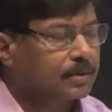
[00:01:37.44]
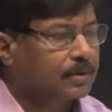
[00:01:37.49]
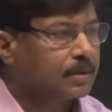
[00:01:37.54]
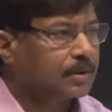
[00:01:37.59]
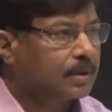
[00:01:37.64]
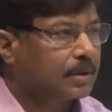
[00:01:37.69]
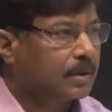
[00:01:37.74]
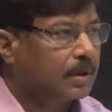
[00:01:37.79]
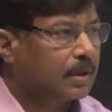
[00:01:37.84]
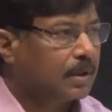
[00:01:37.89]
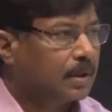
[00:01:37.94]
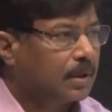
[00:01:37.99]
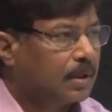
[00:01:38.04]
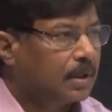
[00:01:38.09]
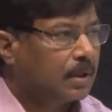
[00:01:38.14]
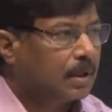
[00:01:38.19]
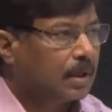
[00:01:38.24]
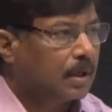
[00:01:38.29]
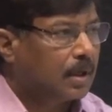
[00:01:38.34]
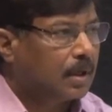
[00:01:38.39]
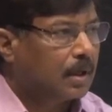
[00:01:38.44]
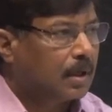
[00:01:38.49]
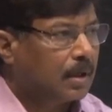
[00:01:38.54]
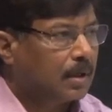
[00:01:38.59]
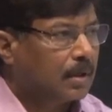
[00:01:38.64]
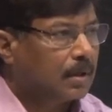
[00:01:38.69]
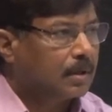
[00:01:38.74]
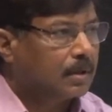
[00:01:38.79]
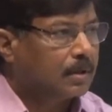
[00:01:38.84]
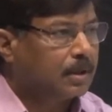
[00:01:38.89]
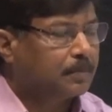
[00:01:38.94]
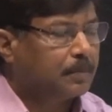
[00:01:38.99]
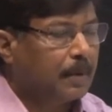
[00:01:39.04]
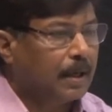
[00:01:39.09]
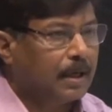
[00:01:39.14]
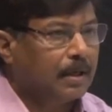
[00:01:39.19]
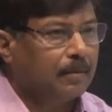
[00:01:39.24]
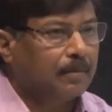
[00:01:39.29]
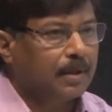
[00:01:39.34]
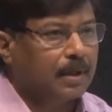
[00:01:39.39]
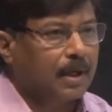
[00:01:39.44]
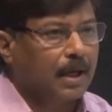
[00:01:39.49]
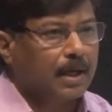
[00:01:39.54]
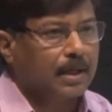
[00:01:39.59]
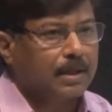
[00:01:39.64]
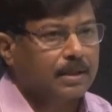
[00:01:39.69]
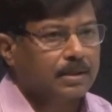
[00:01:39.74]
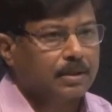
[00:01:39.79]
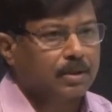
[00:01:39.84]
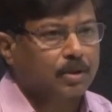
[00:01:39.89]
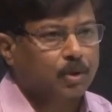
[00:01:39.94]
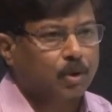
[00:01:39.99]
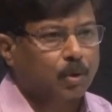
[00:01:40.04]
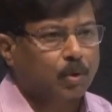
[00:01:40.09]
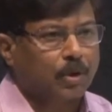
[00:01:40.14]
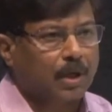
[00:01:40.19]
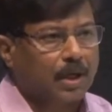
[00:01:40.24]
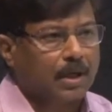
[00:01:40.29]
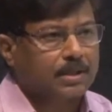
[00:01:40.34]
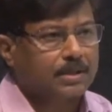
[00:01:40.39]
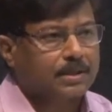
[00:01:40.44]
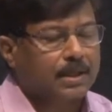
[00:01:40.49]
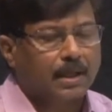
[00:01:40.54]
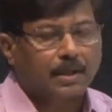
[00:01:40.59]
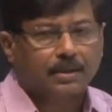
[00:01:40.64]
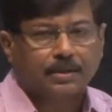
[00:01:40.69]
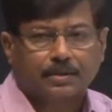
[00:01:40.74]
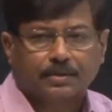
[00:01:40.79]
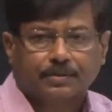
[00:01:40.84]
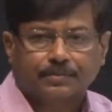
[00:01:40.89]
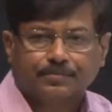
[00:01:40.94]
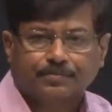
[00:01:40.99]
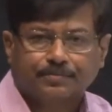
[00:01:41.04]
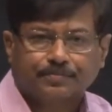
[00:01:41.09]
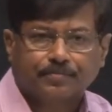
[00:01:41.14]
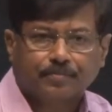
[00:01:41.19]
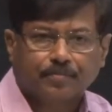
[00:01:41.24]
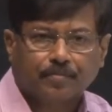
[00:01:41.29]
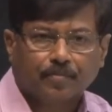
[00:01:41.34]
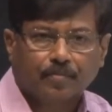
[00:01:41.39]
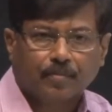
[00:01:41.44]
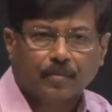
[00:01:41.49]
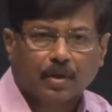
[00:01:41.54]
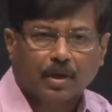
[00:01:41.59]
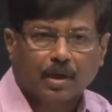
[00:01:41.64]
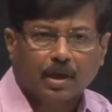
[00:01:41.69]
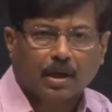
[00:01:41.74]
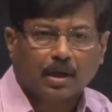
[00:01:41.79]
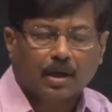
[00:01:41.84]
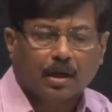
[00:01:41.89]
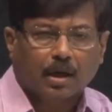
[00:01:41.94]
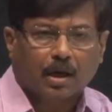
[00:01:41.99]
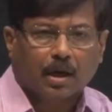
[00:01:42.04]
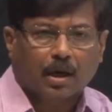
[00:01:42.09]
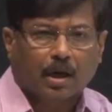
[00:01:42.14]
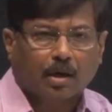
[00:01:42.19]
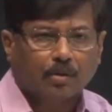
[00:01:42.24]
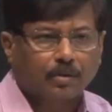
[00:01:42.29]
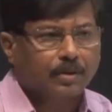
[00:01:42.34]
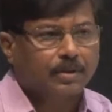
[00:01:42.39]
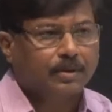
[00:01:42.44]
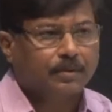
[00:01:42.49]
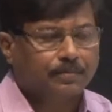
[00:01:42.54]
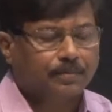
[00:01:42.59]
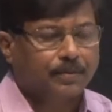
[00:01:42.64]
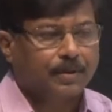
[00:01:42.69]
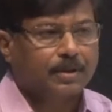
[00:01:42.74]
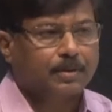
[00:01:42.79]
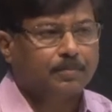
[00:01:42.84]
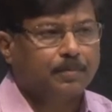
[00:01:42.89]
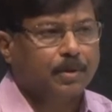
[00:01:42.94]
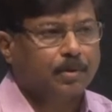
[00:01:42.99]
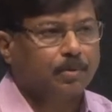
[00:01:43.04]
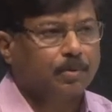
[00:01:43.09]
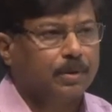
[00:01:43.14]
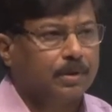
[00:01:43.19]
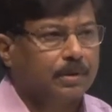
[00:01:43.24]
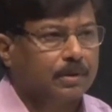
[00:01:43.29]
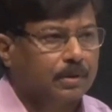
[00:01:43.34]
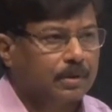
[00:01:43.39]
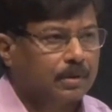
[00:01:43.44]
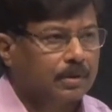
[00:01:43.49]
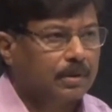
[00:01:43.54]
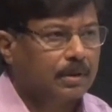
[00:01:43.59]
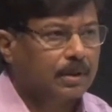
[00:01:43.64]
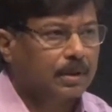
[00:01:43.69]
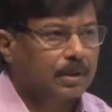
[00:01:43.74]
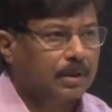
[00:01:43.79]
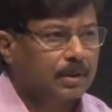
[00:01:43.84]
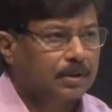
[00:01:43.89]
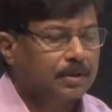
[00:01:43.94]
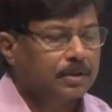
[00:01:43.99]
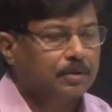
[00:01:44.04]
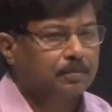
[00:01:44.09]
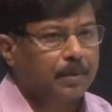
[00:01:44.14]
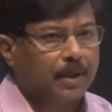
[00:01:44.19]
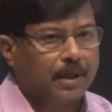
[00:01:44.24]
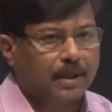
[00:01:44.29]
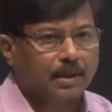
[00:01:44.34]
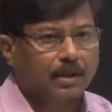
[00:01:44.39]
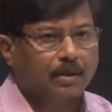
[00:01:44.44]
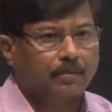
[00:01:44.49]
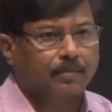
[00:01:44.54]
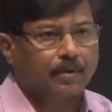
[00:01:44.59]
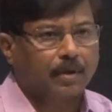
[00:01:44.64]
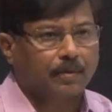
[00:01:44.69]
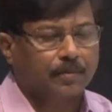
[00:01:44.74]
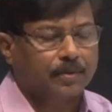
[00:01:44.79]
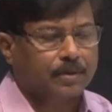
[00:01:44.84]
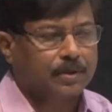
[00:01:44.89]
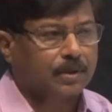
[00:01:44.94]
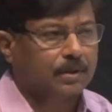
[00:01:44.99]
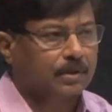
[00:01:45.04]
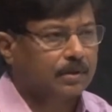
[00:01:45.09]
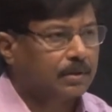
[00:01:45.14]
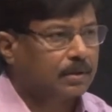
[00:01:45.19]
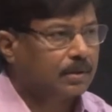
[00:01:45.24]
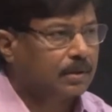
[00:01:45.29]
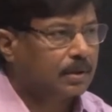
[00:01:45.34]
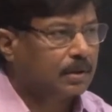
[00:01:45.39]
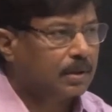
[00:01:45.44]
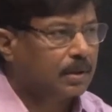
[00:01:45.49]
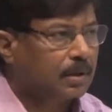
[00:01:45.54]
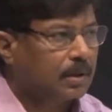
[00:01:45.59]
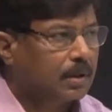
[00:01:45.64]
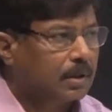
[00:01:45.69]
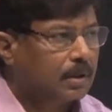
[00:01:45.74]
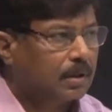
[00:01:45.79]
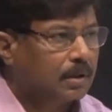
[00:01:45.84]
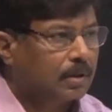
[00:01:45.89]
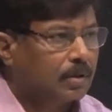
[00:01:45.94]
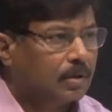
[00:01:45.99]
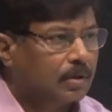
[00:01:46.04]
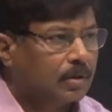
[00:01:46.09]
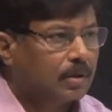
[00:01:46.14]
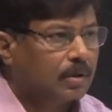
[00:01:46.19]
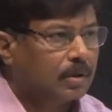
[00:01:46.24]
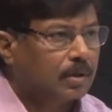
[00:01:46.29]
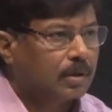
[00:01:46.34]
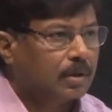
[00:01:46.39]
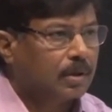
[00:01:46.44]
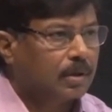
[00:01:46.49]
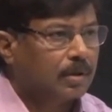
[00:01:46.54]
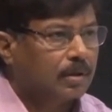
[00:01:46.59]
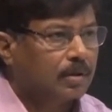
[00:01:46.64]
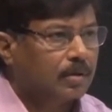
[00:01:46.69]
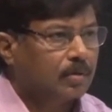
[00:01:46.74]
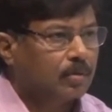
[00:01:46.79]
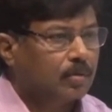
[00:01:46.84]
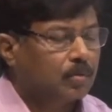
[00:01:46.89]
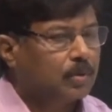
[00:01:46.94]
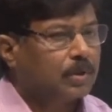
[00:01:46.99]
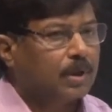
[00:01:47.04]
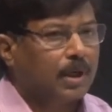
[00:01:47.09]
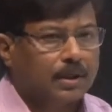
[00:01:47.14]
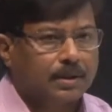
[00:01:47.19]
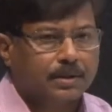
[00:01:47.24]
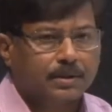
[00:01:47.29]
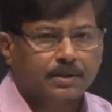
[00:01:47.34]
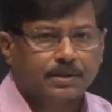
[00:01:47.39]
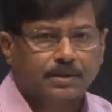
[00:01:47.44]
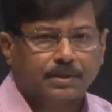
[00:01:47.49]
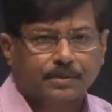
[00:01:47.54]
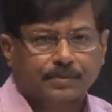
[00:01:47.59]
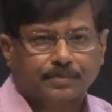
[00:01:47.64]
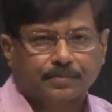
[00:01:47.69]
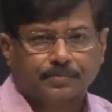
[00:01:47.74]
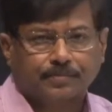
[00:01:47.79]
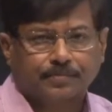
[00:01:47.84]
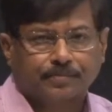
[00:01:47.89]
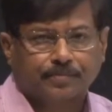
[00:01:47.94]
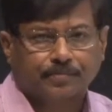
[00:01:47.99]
the doctors in a grand function organized on 1st July 2021 to mark National Doctors' Day. The impressive program was jointly